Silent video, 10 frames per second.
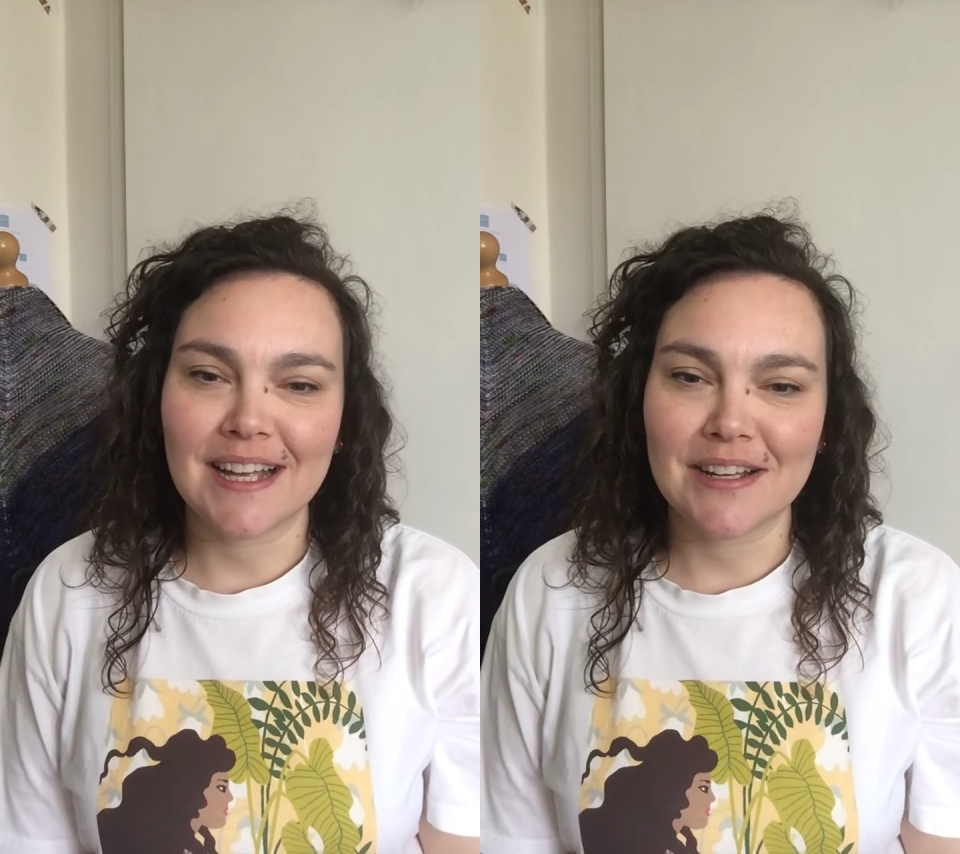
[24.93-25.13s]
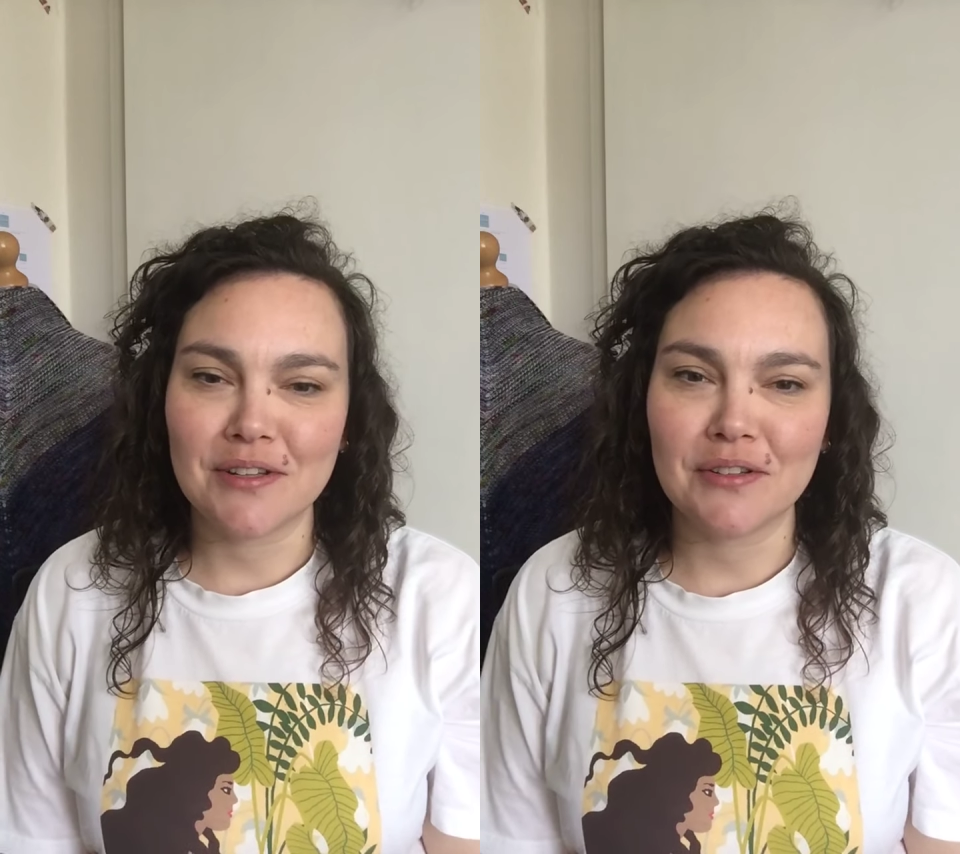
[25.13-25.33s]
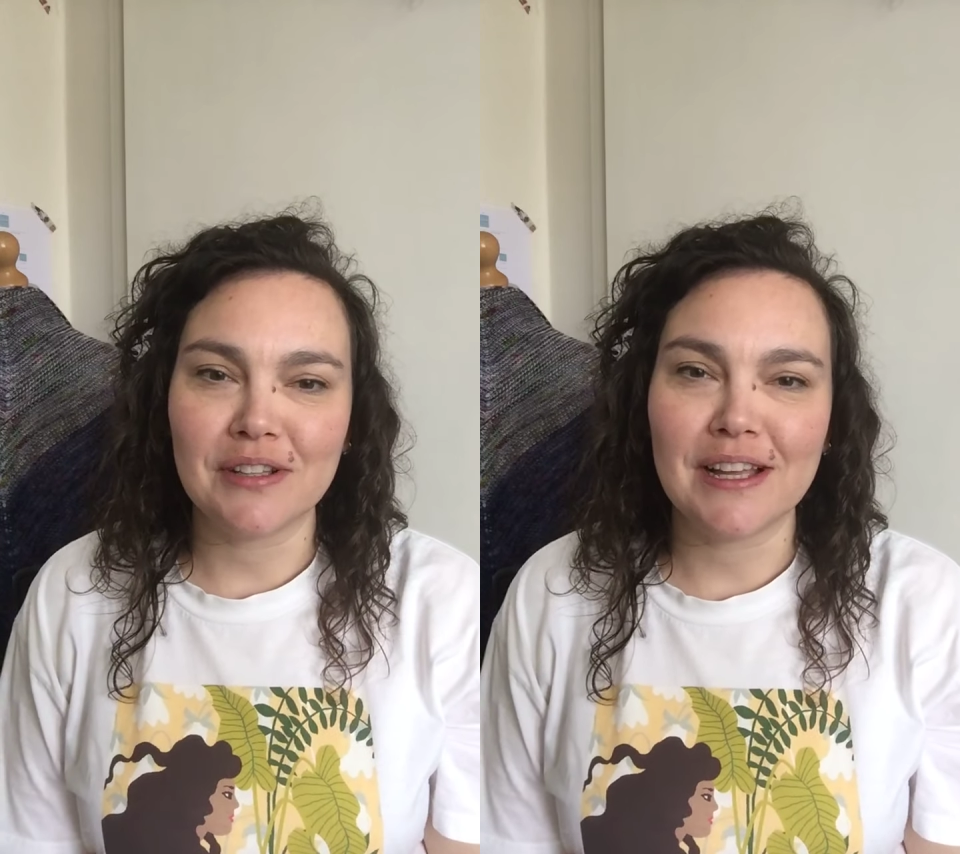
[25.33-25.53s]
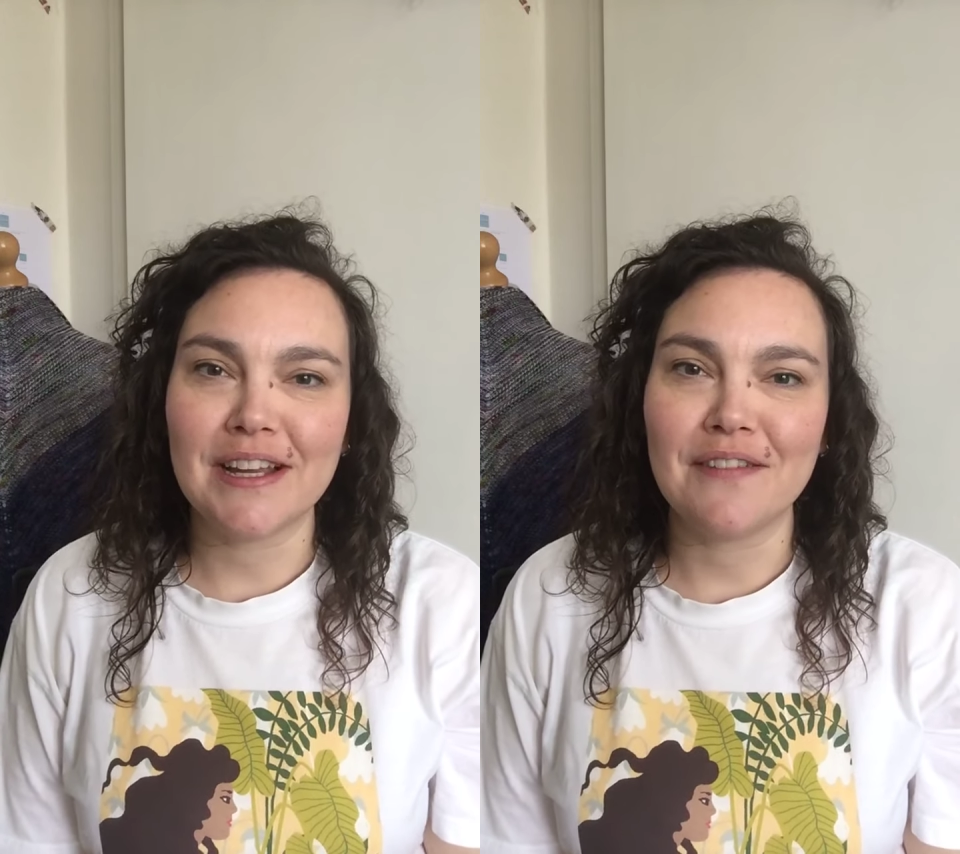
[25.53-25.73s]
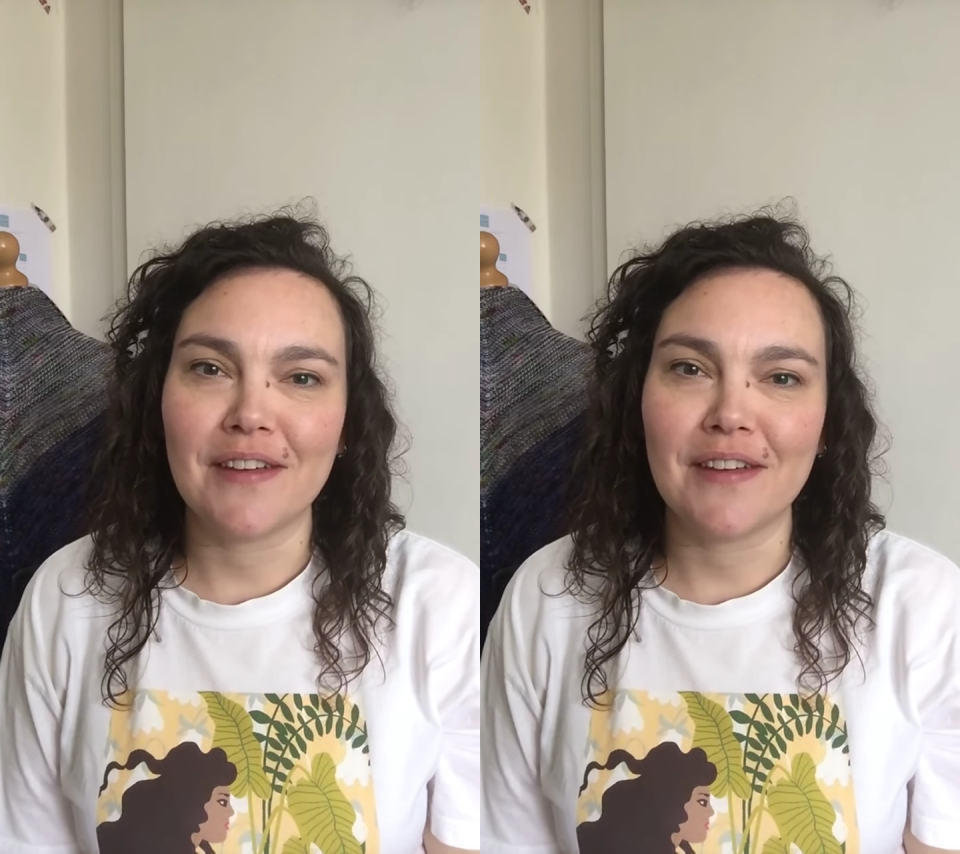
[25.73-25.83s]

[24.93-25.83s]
and online